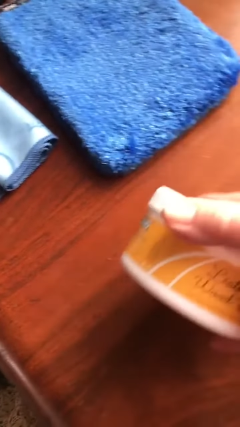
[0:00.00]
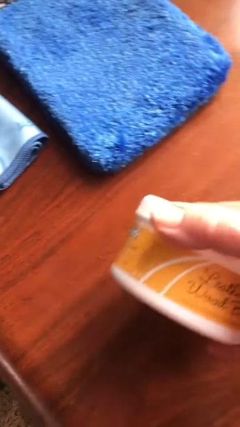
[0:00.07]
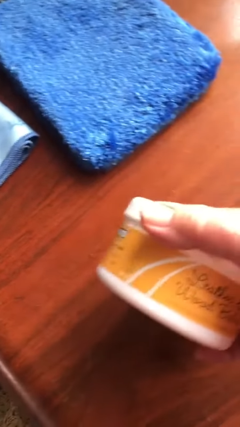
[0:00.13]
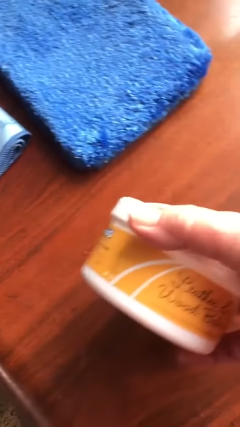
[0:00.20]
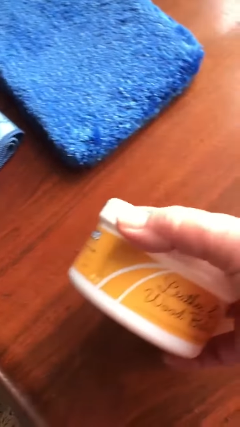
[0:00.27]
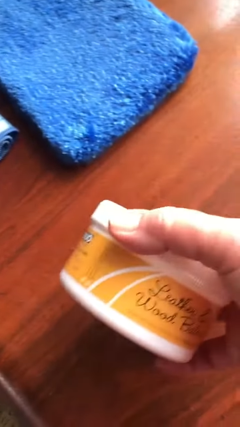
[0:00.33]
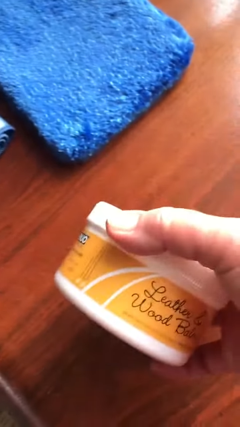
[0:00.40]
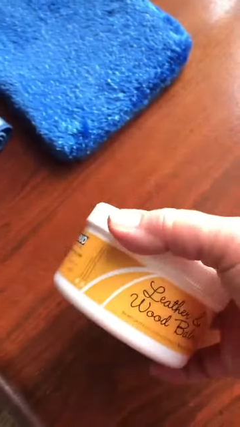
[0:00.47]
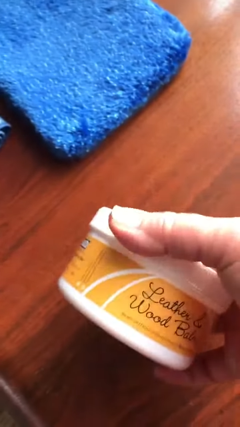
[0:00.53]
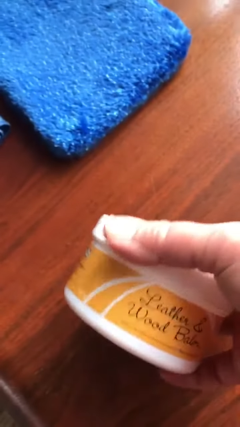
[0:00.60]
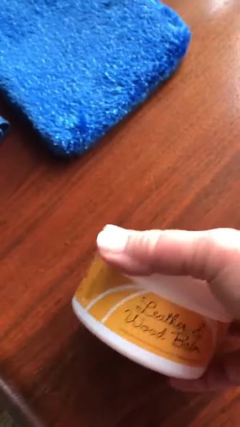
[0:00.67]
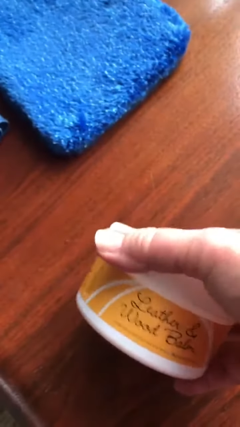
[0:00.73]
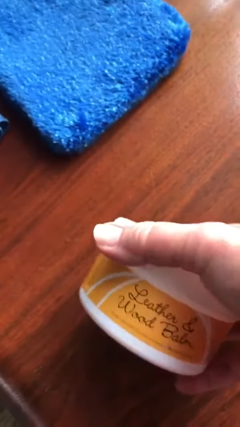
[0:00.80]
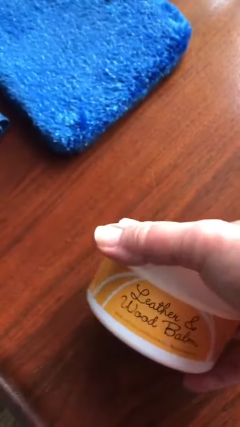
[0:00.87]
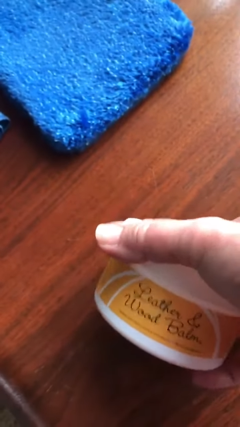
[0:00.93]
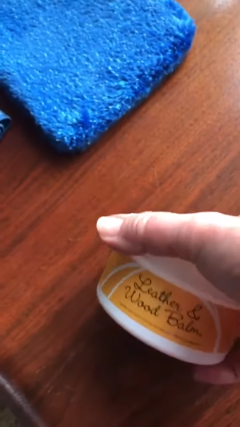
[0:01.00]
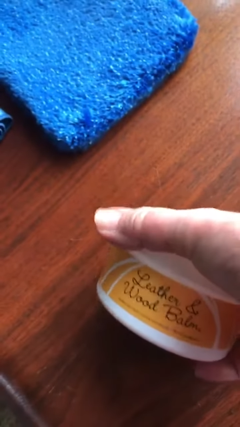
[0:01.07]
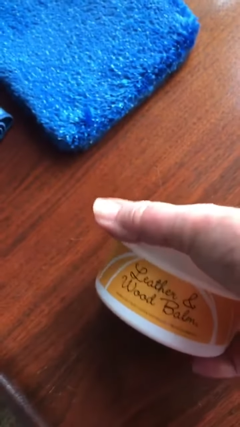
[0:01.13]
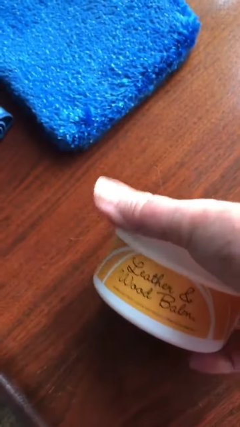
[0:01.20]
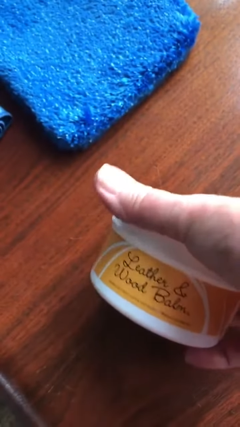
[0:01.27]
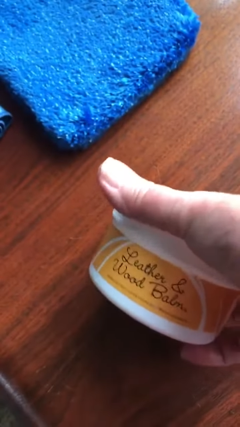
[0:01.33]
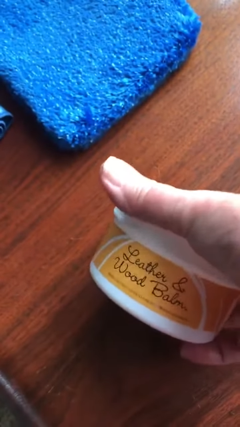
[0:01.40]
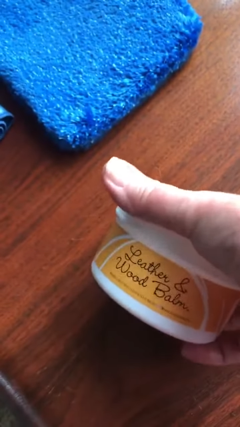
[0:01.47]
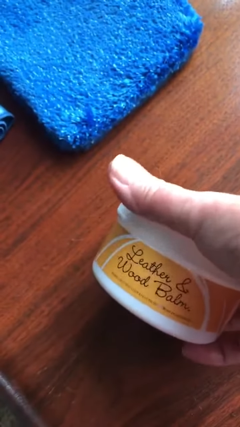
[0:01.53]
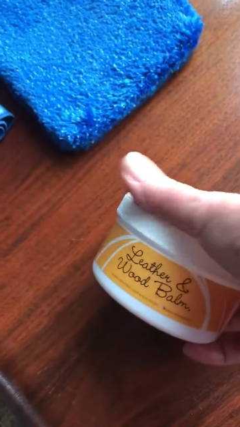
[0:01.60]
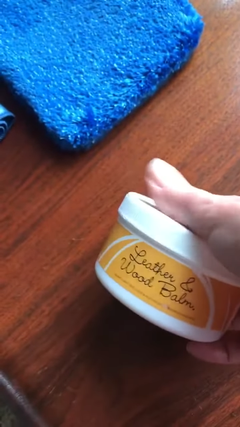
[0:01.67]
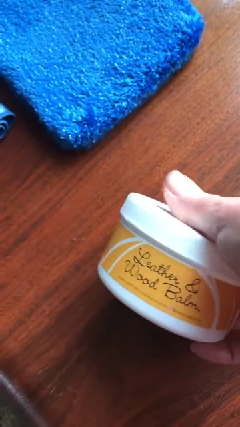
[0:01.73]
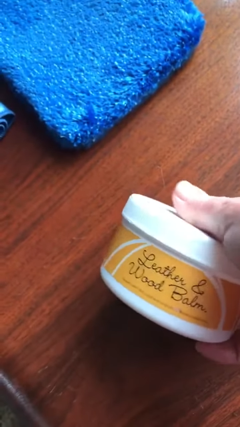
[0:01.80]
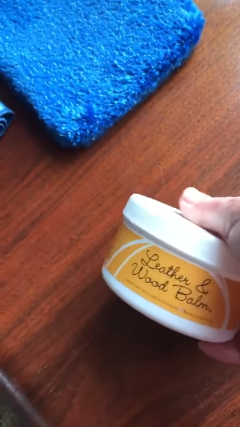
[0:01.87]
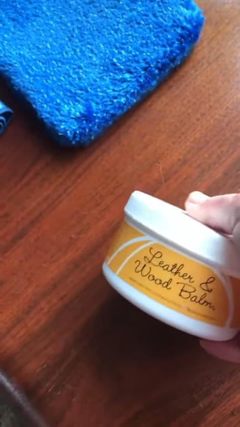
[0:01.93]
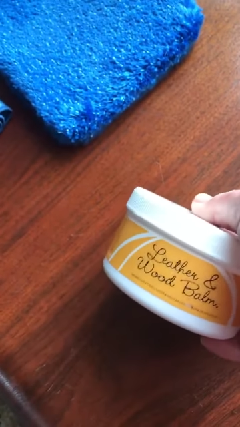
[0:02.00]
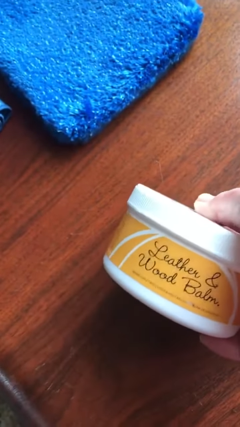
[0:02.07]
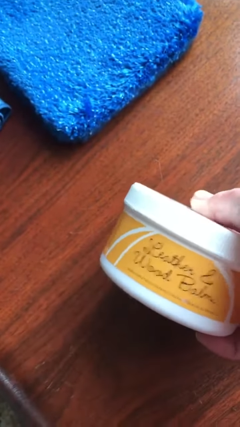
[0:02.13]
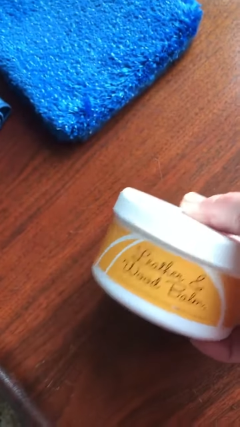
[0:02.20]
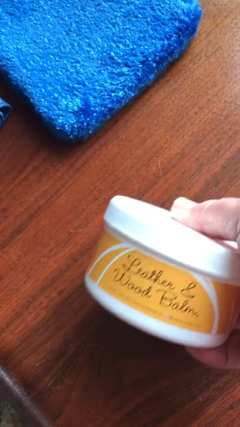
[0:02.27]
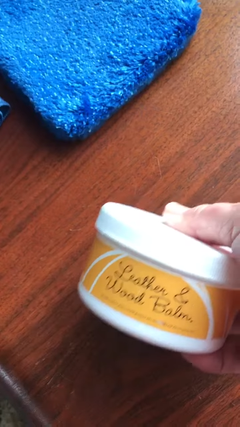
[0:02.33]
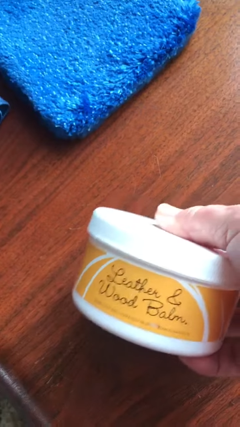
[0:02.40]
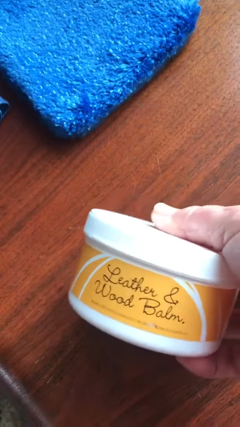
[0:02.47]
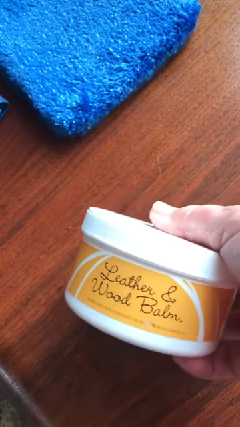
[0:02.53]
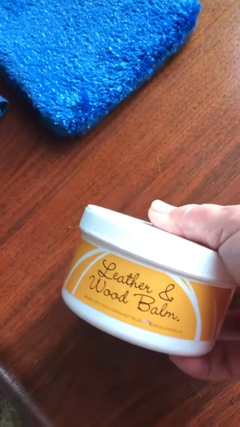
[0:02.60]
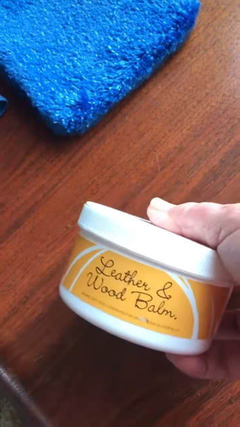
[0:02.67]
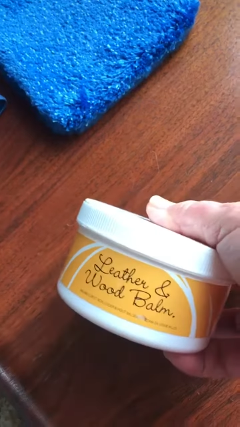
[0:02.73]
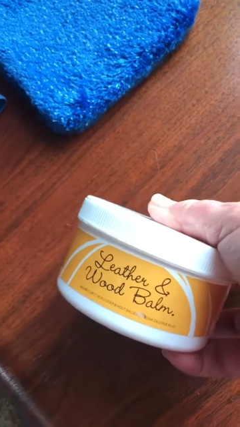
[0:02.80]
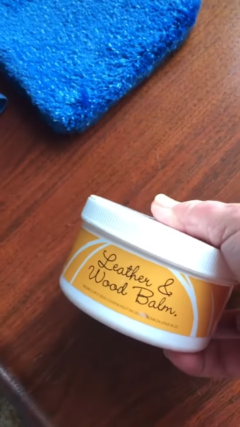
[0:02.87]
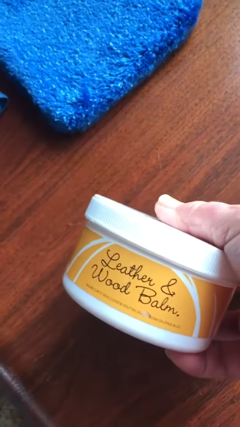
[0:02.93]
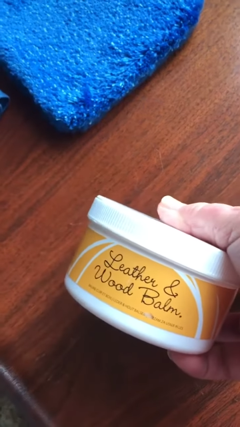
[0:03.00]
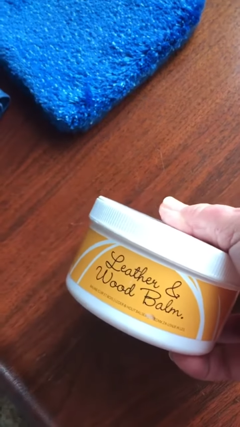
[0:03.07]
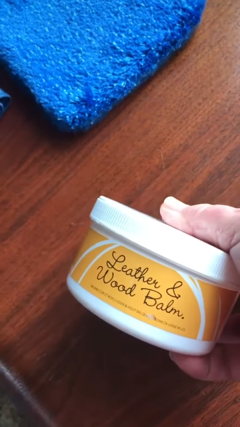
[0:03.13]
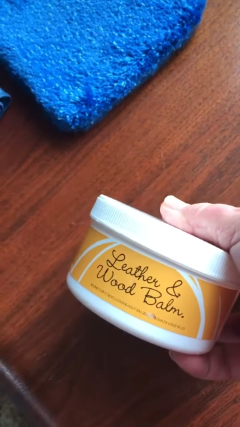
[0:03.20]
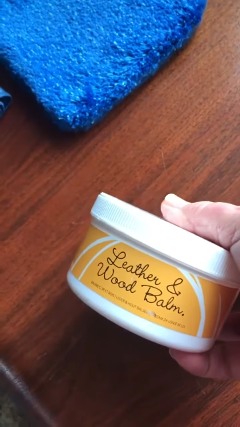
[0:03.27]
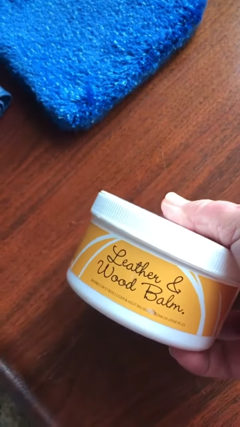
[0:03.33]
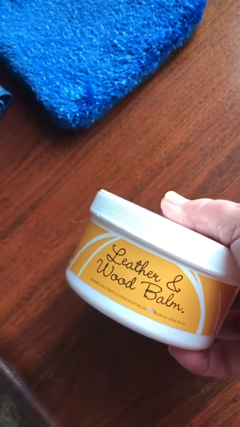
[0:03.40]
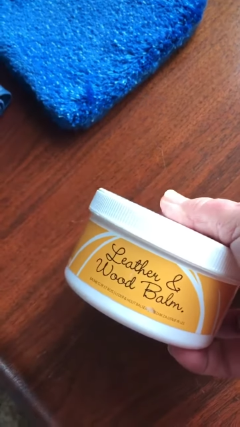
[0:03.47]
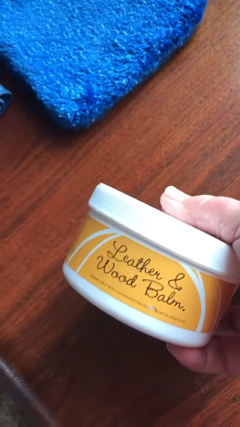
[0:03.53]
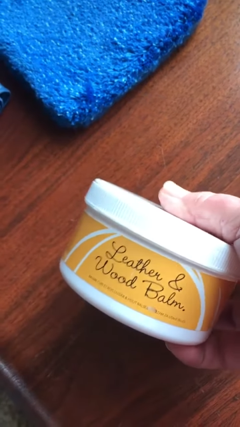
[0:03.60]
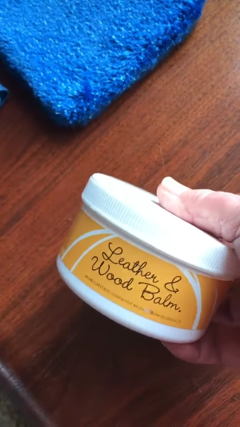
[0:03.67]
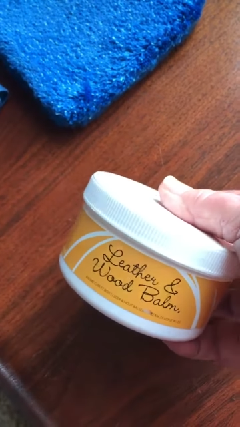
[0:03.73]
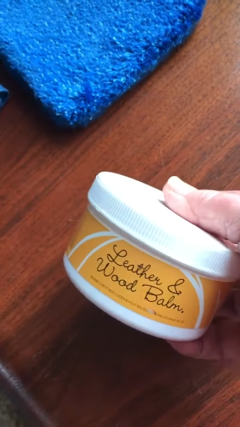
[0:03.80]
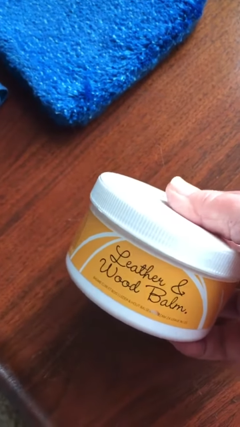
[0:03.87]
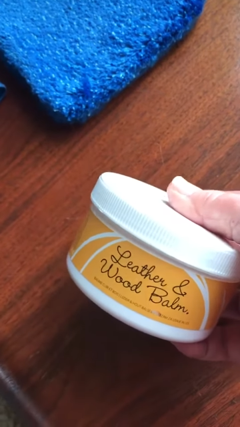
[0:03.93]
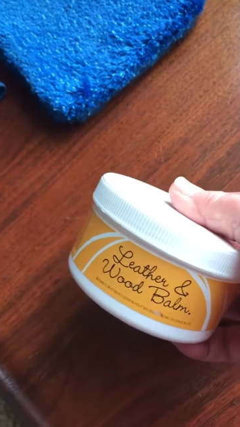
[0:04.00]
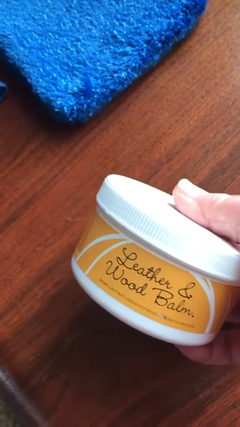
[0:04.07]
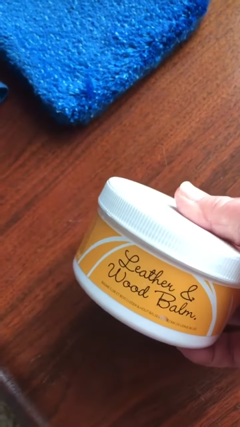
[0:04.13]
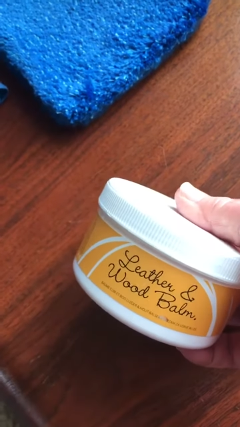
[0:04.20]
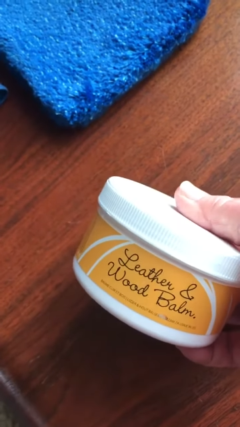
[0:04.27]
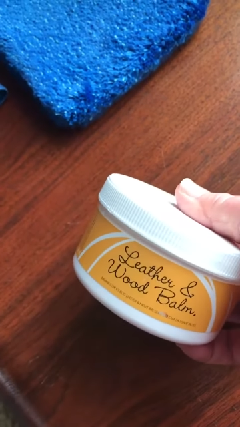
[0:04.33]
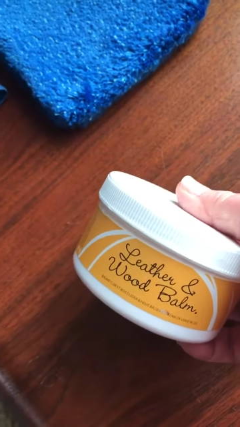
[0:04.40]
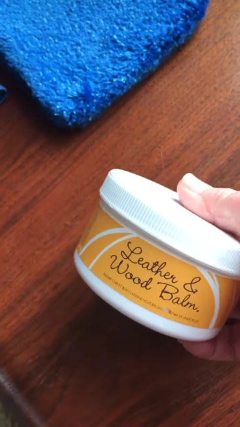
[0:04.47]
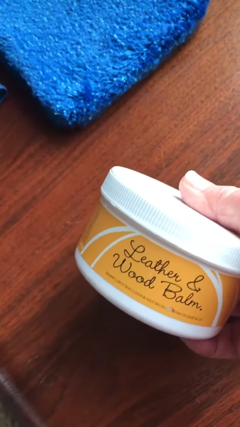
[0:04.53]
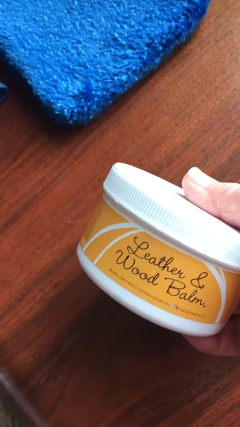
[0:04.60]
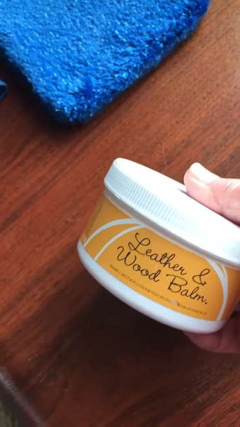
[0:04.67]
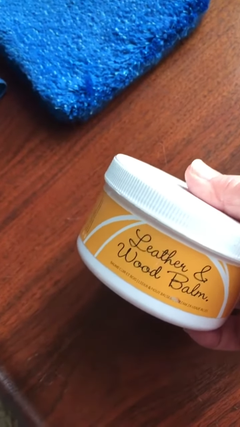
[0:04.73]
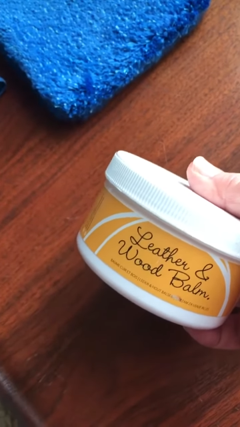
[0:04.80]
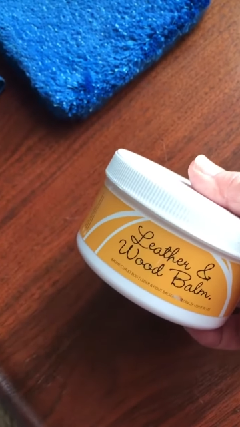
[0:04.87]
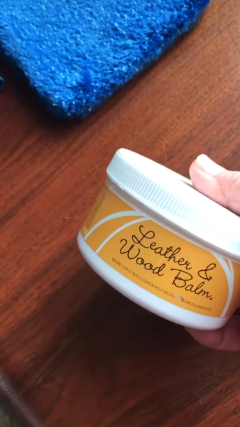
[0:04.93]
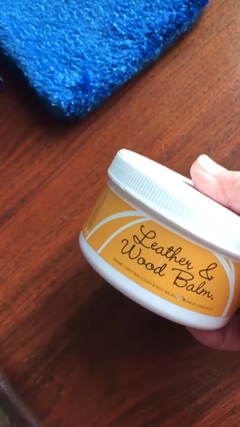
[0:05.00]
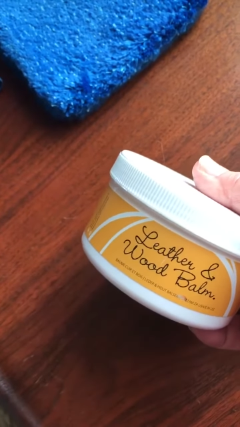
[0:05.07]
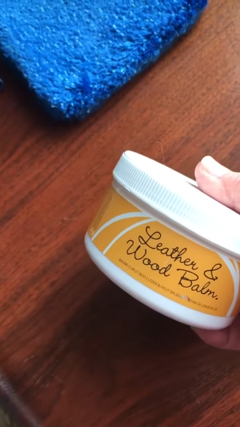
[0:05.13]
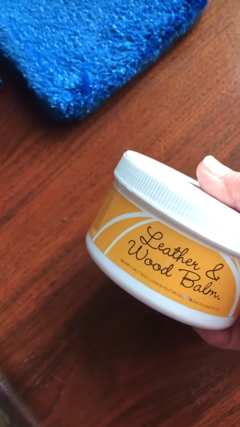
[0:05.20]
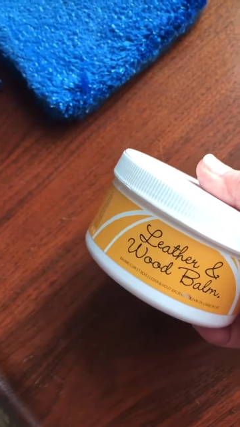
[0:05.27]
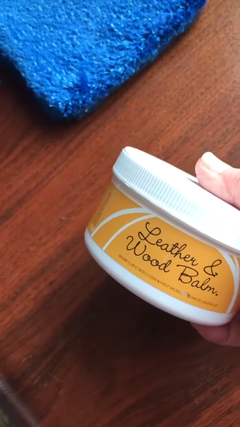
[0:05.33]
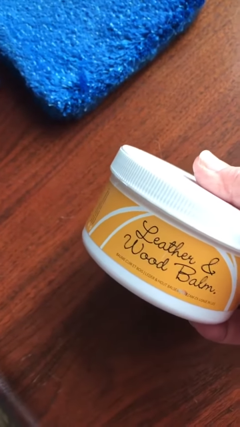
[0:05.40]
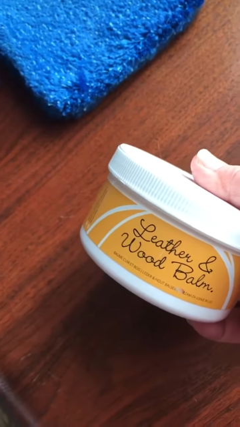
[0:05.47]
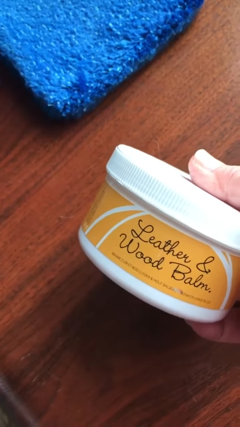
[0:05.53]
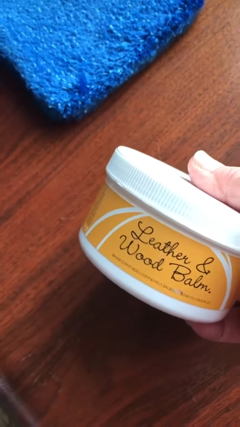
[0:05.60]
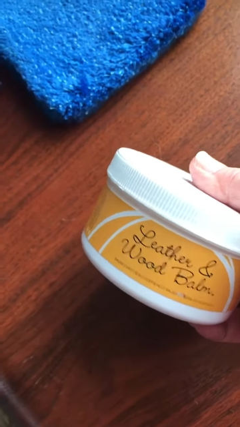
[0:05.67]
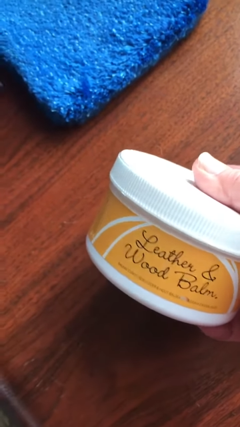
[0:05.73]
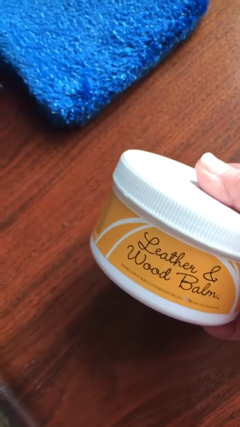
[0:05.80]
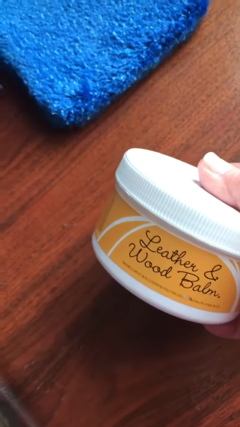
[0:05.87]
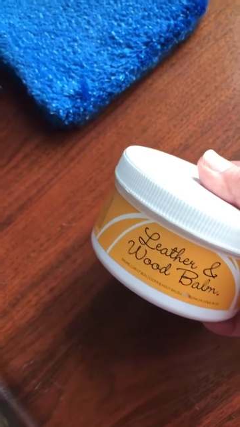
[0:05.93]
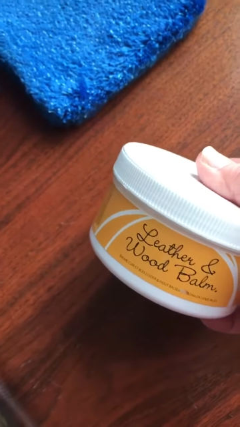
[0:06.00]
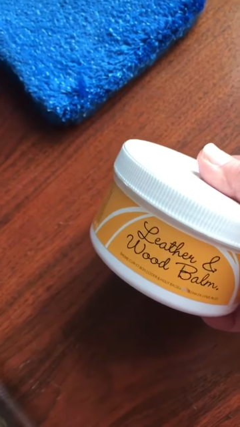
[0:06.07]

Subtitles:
(no speaker visible)